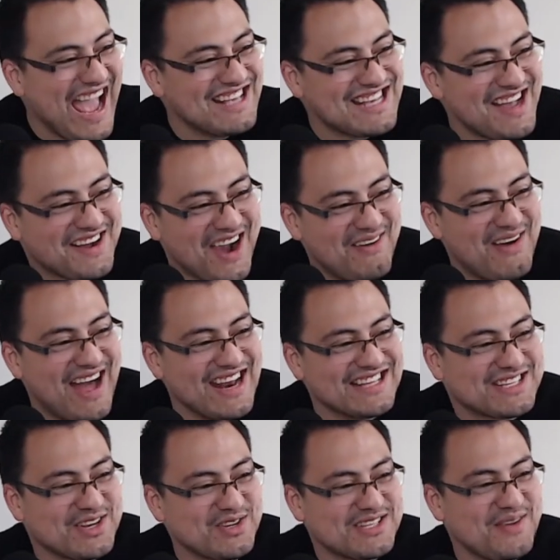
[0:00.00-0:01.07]
Come on,
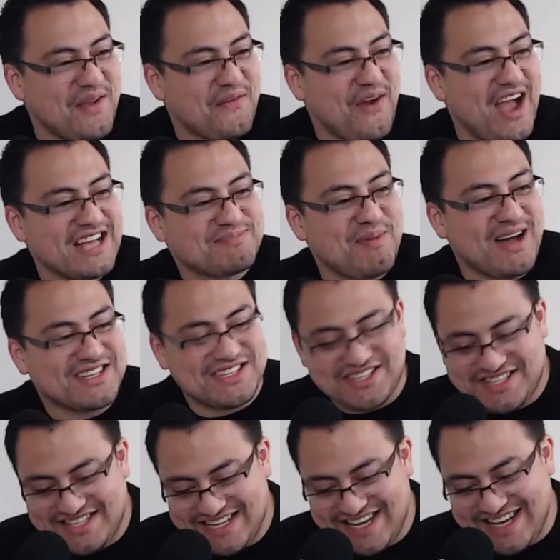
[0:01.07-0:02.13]
exclusive for Xbox, you
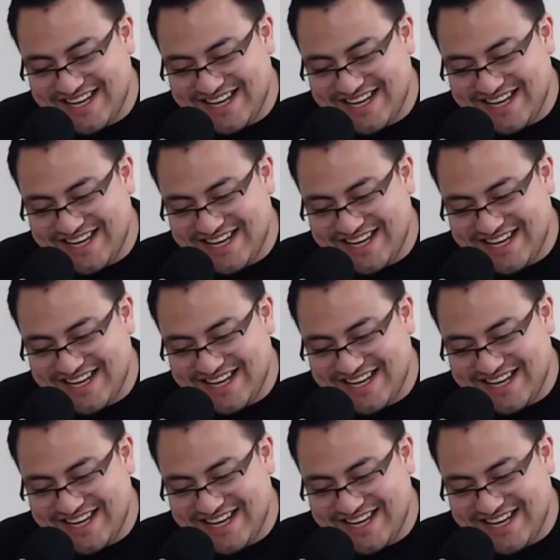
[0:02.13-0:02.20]
dick.